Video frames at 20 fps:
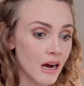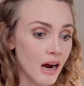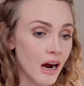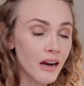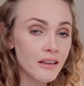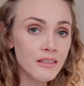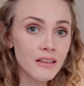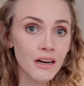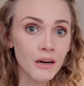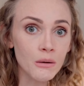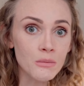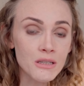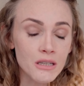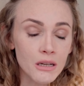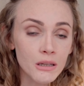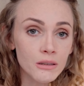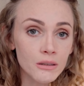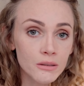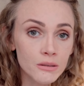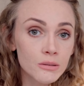I thought I was
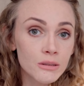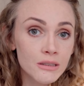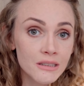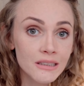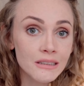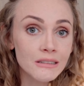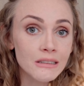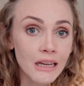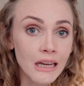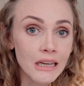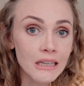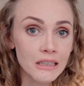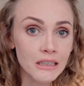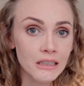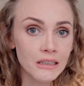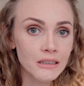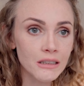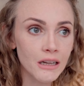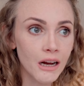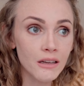
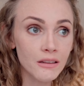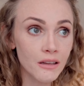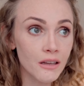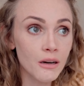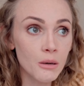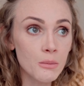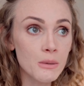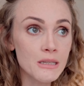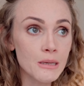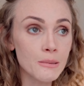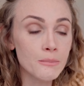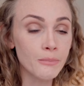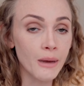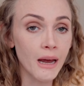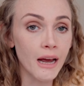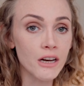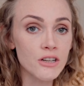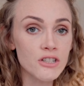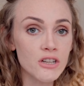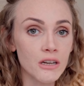hallucinating. I thought I was
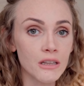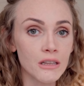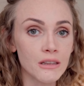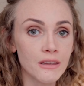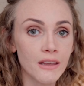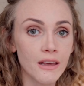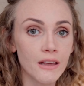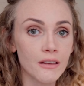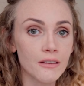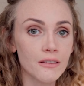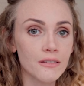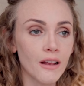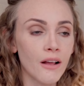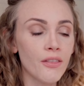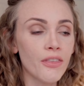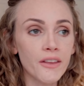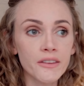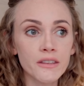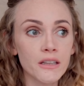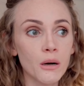imagining things. I
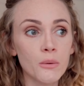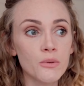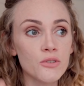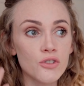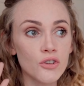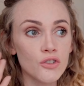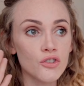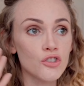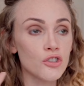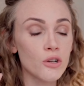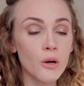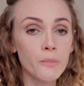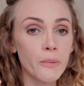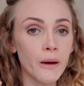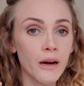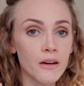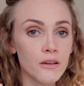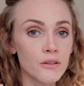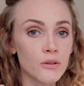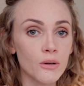thought that I was just so
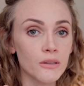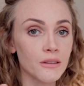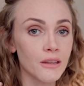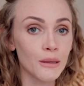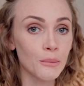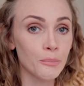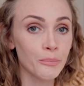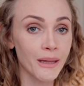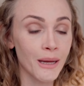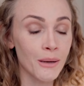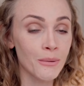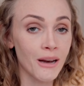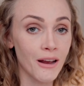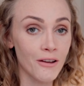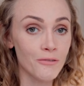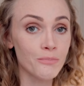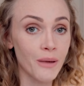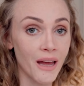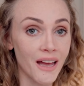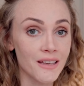paranoid that the plant would
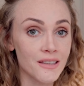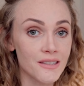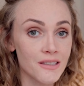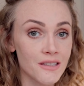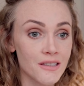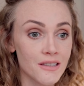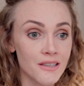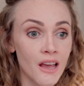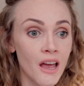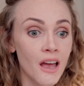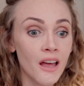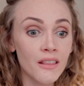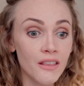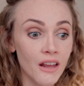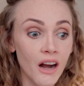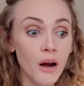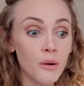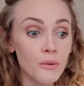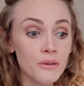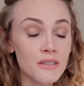have pests,
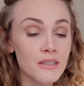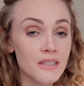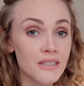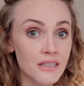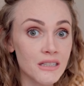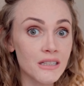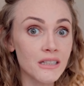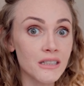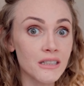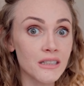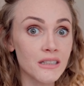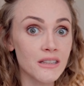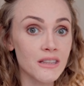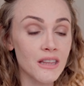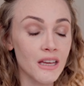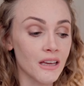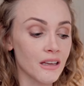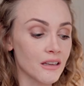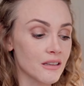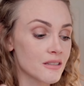that I was seeing
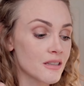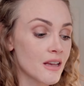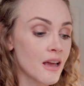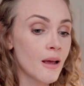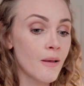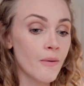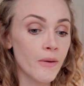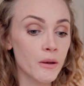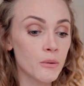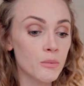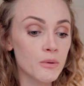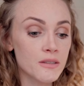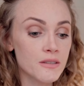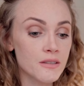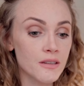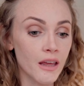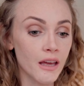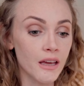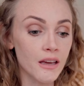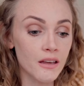things, it
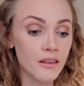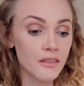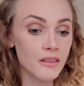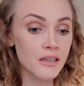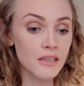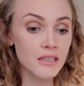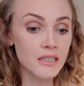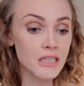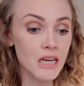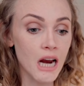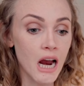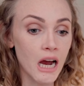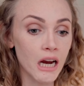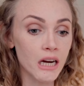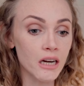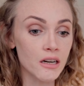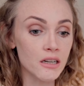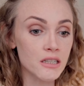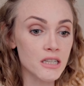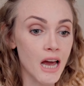was like the
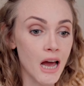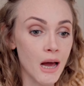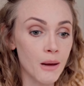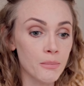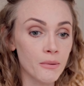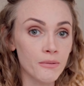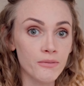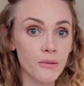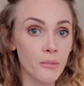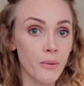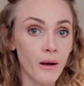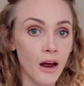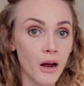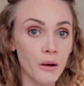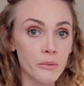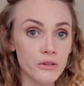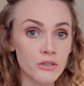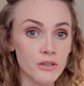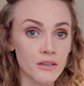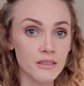entire top of the
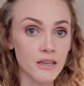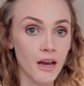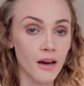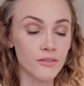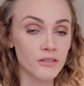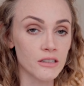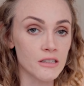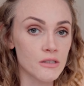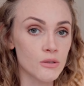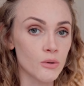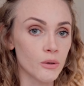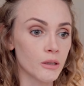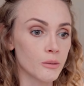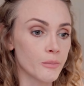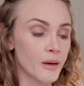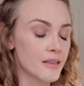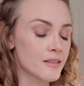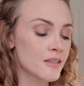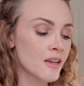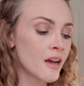pot was just covered in soil
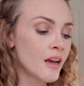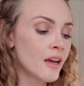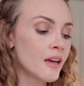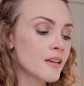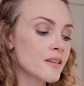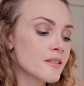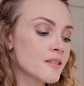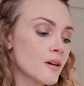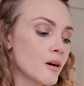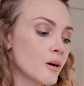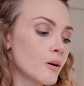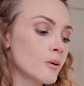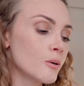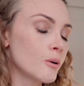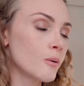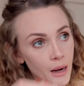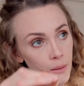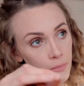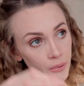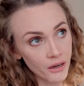mites.
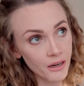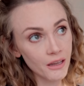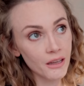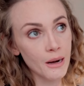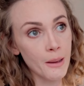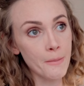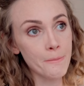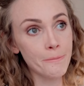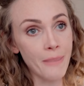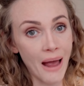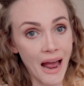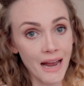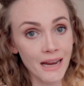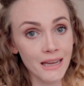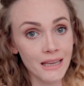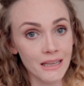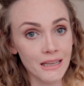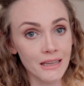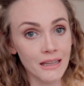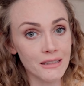So I put it in a
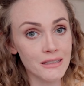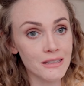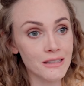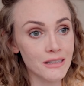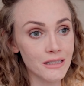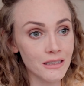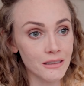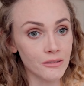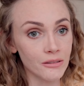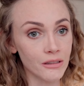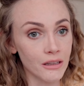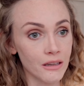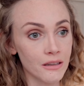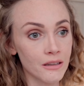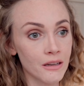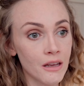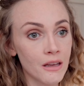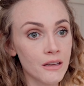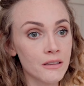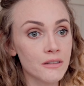baggie and sealed it
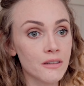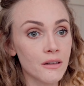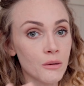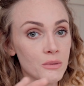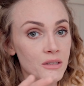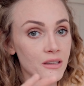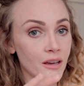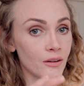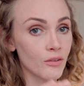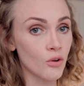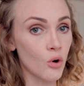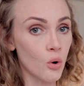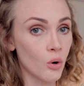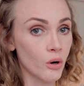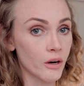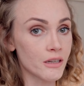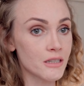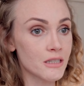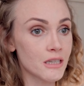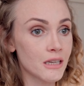so that it was kind of
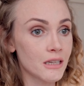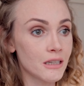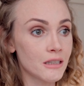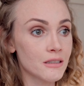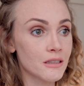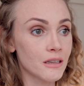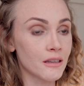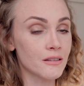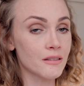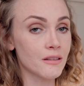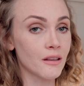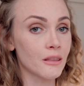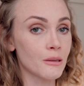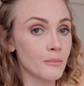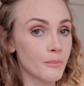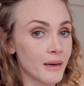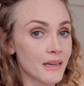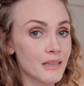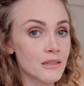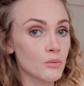quarantined and so that the
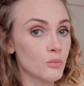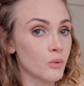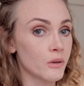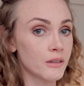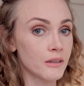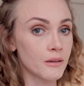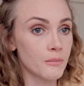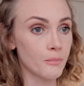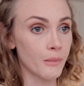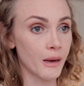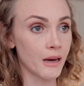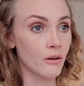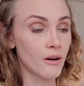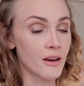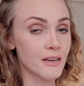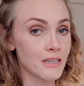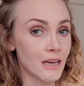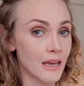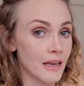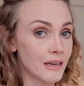mites wouldn't
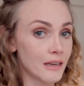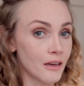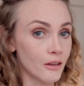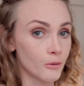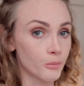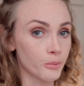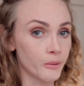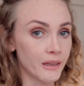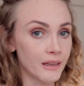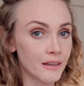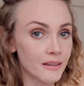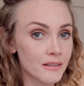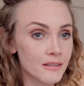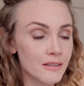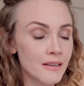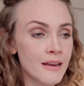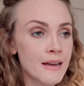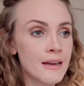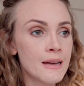migrate to any other plants.